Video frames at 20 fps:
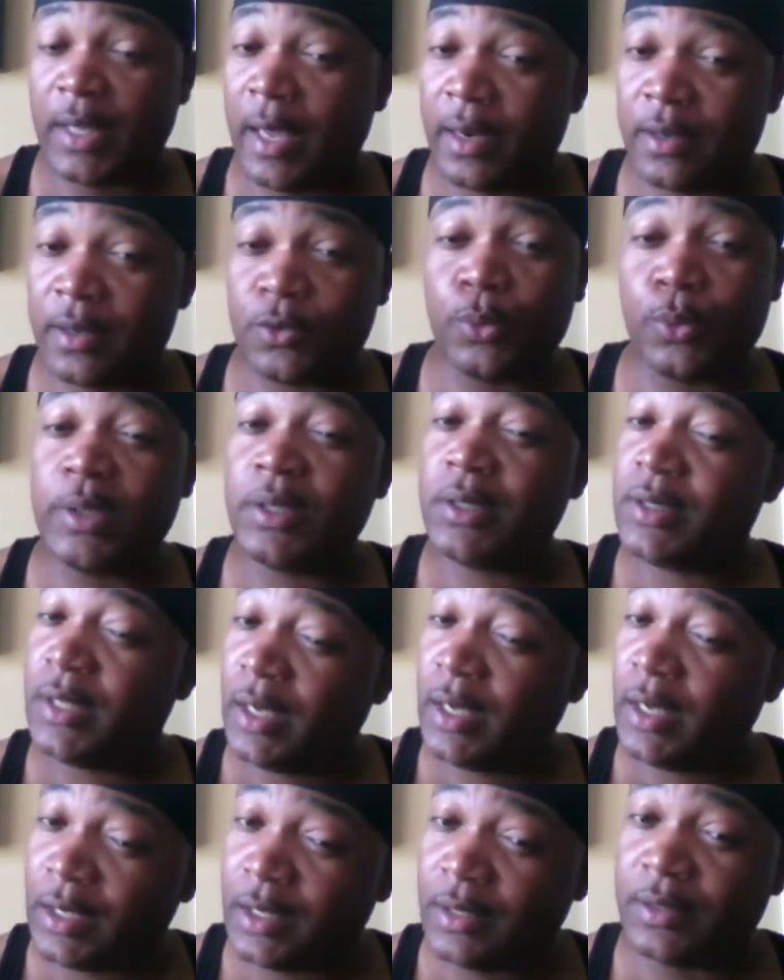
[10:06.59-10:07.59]
that is
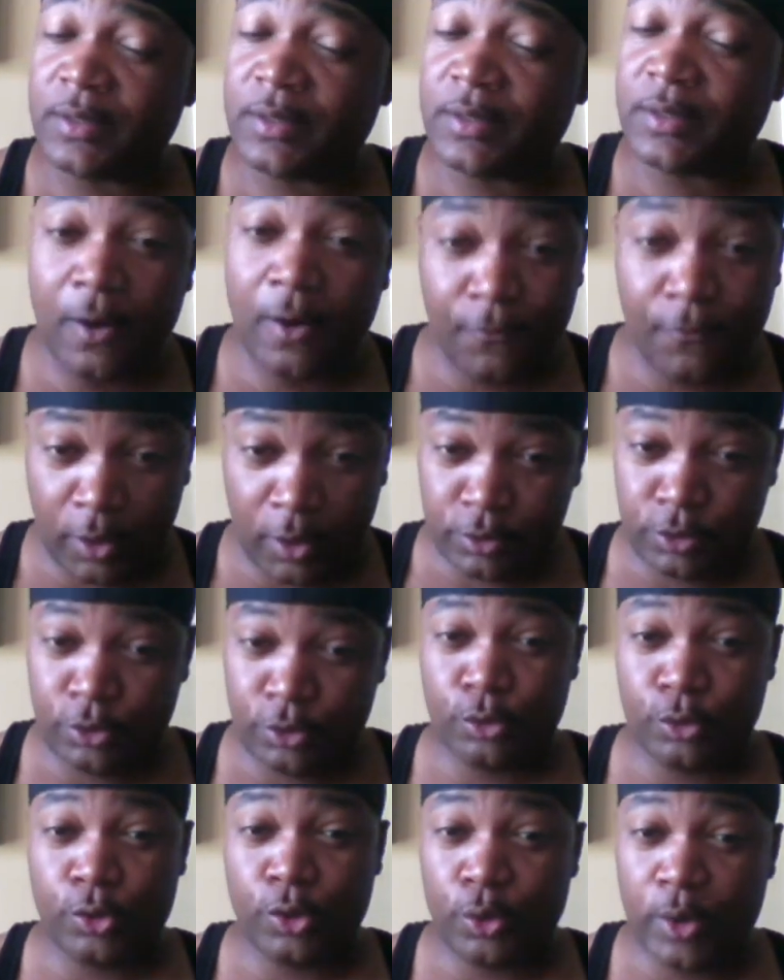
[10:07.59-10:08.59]
ridiculous. How the fuck do
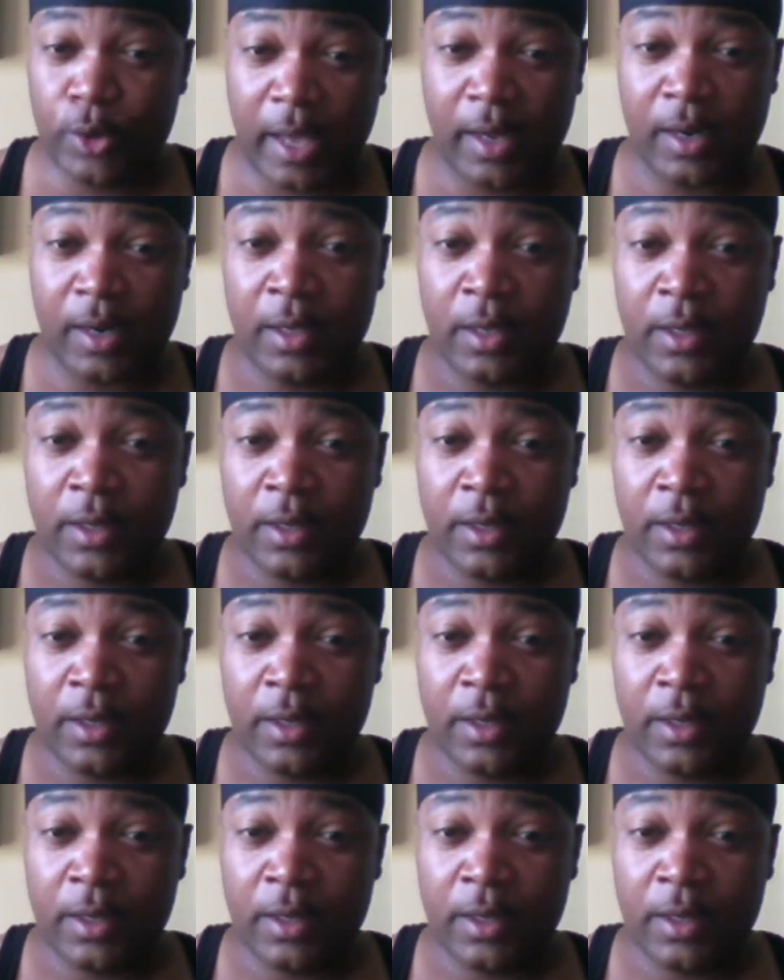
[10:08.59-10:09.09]
you do that?